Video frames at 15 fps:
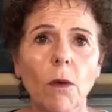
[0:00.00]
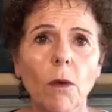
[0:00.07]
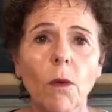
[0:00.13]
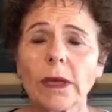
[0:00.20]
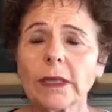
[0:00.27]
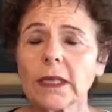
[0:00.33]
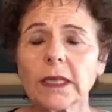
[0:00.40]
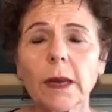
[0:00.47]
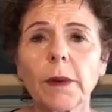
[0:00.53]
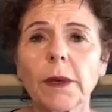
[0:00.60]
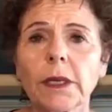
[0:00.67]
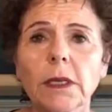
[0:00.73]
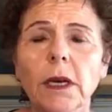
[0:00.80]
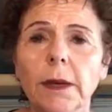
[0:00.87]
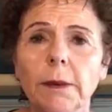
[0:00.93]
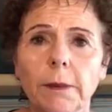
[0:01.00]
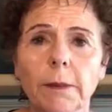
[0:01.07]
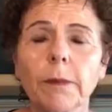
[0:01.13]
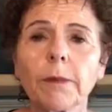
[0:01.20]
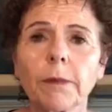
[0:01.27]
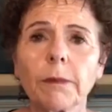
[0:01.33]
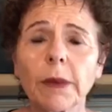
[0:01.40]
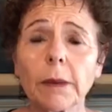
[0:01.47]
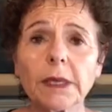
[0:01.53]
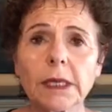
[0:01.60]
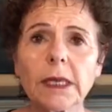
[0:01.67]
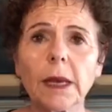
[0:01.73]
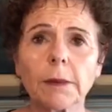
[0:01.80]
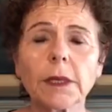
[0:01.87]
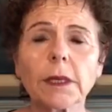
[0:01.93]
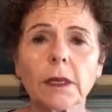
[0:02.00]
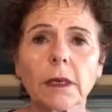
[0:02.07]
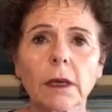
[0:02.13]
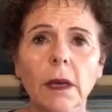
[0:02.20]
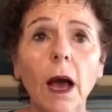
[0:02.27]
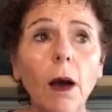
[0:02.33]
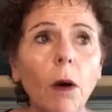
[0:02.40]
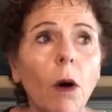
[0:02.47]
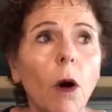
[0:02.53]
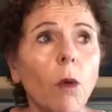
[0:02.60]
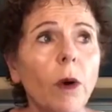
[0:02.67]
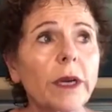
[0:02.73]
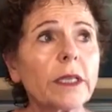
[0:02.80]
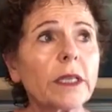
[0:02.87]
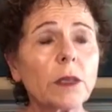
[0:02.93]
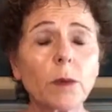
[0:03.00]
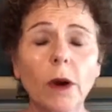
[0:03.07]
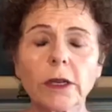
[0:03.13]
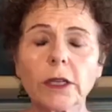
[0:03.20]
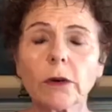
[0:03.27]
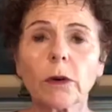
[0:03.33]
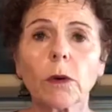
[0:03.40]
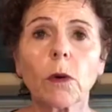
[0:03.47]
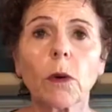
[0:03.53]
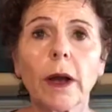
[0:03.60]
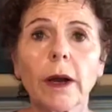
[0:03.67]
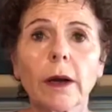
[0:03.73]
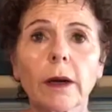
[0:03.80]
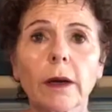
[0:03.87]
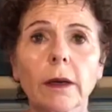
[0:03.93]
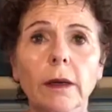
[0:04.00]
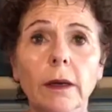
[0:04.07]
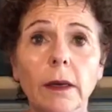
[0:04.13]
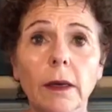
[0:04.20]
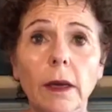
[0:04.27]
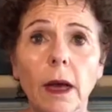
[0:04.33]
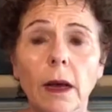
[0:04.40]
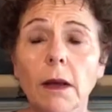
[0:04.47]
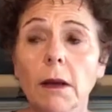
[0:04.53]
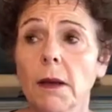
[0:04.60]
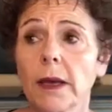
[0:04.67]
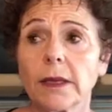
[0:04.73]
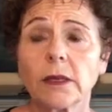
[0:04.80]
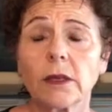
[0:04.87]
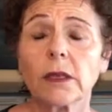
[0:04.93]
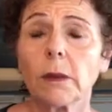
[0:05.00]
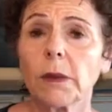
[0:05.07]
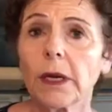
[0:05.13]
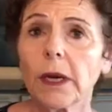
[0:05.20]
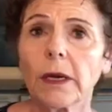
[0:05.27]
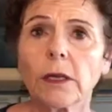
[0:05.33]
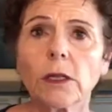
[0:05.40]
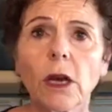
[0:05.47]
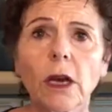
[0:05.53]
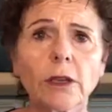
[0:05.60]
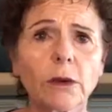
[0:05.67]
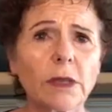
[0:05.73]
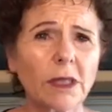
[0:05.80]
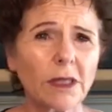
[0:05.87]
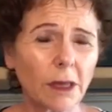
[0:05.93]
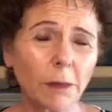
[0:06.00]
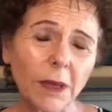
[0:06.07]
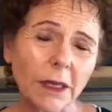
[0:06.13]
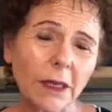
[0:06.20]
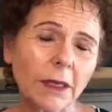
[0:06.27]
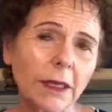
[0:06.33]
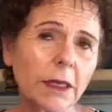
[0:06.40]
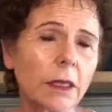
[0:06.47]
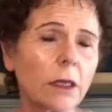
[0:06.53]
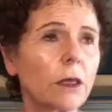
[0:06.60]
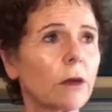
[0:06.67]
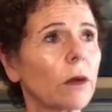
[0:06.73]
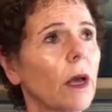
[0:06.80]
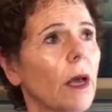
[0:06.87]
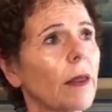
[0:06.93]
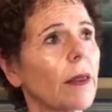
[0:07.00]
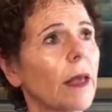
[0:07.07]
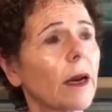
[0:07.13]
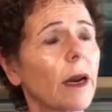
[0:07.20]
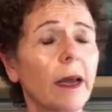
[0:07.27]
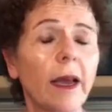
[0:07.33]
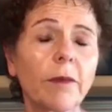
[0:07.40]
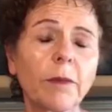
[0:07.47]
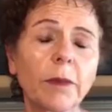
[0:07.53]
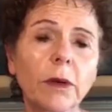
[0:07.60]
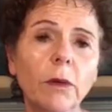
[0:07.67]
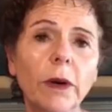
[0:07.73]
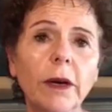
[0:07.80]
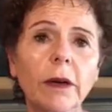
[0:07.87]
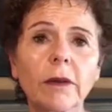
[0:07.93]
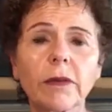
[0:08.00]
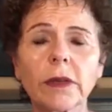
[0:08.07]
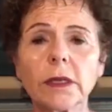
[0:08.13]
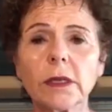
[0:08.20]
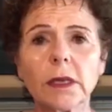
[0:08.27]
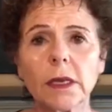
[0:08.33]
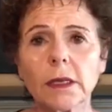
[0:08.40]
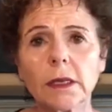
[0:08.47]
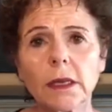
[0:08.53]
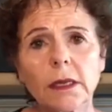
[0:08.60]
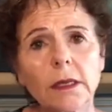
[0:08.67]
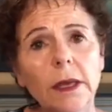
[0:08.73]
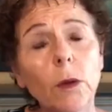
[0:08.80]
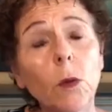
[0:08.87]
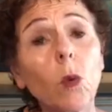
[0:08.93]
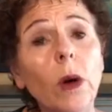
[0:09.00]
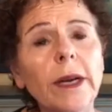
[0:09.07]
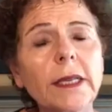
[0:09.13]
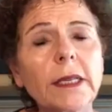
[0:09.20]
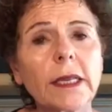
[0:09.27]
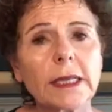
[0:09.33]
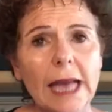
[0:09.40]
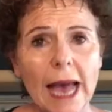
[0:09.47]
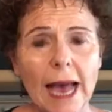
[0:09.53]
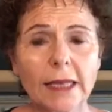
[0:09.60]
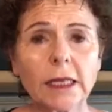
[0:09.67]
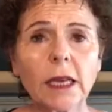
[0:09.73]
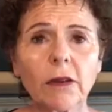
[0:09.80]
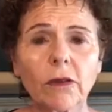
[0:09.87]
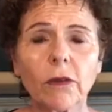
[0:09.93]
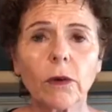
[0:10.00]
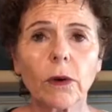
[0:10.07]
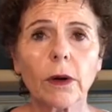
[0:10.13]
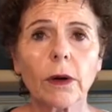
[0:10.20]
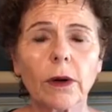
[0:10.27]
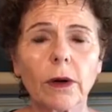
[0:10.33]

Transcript: one step at a time, baby steps. Oh, what does this project require? Huh, is there somebody I can talk to? Is there something to listen to that I haven't been aware of? Is, is, is like, what is this asking for?